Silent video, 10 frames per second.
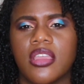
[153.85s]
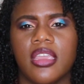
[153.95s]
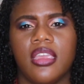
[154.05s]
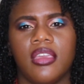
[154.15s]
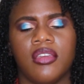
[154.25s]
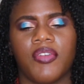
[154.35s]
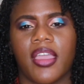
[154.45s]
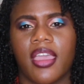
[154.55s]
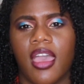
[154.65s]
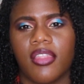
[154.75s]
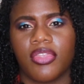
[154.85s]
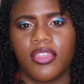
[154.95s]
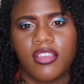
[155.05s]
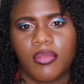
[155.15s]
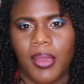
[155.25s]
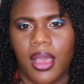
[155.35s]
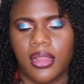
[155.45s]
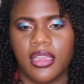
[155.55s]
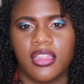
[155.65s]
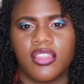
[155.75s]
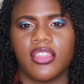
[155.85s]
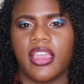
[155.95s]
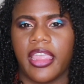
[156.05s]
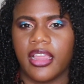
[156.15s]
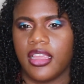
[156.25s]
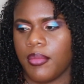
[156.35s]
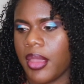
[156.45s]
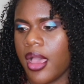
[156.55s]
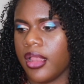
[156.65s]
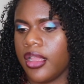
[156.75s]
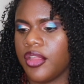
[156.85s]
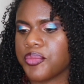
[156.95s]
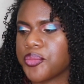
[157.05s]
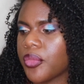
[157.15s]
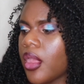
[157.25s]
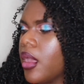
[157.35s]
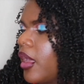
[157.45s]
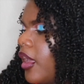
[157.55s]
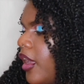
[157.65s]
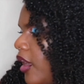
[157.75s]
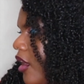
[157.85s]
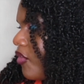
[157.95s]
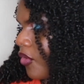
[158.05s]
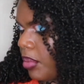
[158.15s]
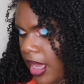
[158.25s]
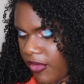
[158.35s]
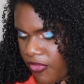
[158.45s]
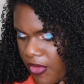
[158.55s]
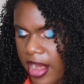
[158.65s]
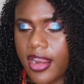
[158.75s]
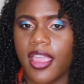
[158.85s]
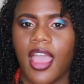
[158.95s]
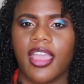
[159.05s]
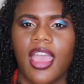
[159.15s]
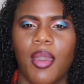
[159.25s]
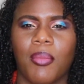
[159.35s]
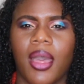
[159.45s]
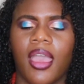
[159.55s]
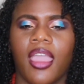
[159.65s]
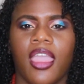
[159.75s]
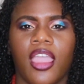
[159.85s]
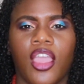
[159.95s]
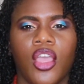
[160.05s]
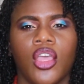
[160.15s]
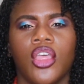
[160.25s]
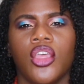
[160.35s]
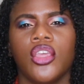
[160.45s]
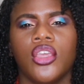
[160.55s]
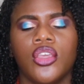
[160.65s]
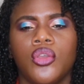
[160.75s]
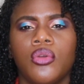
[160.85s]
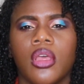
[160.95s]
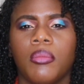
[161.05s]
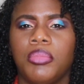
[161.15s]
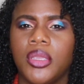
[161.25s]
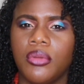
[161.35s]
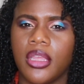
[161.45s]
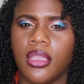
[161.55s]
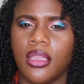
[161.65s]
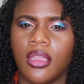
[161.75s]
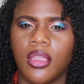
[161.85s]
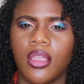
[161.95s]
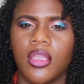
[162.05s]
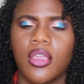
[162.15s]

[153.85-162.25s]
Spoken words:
Eve, I got this palette, the Alien palette. And for Black Friday, I got my Huda Beauty